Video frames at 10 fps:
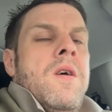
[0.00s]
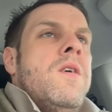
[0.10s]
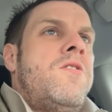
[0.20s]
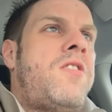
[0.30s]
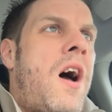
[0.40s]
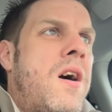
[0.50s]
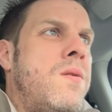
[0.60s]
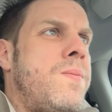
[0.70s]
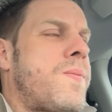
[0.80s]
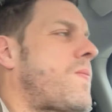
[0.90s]

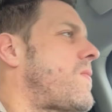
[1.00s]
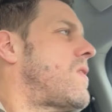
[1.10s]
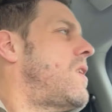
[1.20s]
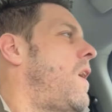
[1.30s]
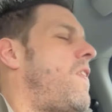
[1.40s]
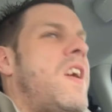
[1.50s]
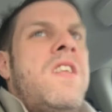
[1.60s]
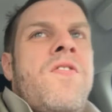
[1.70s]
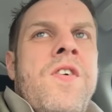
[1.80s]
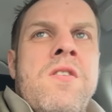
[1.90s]
So, at the
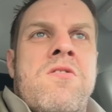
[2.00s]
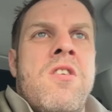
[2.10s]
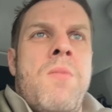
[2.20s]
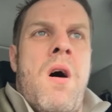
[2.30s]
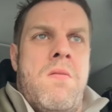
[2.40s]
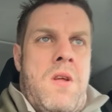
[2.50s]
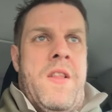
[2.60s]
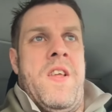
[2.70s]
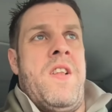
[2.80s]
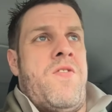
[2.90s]
interview tomorrow, the
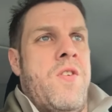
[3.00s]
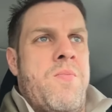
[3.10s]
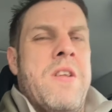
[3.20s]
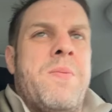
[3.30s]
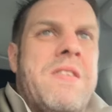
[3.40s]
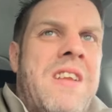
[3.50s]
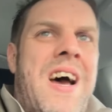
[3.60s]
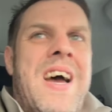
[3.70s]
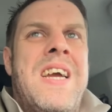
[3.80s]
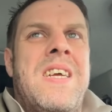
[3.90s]
interview is meant to be
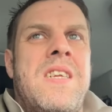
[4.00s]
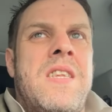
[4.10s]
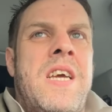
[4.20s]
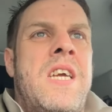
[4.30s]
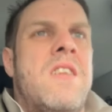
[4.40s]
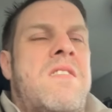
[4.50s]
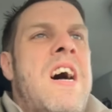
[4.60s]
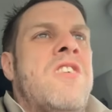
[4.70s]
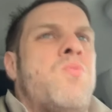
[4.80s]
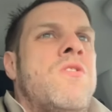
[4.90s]
today, the
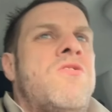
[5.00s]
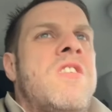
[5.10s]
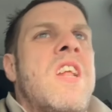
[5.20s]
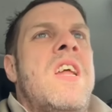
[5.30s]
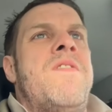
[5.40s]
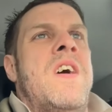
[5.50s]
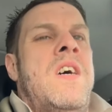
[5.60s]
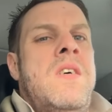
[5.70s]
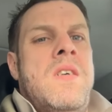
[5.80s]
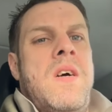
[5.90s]
task was to
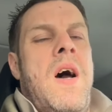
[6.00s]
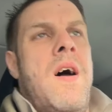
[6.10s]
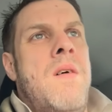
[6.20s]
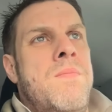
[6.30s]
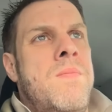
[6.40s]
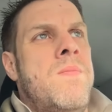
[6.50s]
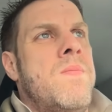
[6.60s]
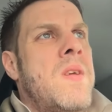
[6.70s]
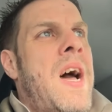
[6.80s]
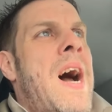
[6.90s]
deliver
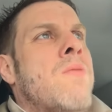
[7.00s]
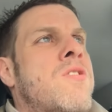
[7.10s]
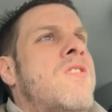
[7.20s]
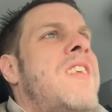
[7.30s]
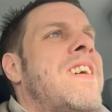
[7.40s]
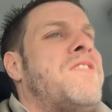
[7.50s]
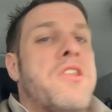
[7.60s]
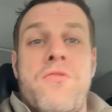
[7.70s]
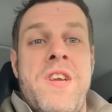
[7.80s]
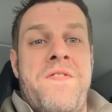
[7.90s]
how to test a
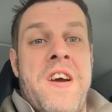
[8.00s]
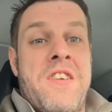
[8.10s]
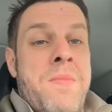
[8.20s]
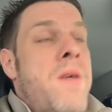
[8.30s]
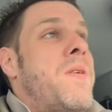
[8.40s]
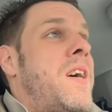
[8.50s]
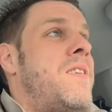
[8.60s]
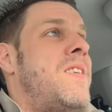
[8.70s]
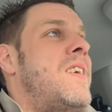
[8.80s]
three-phase motor.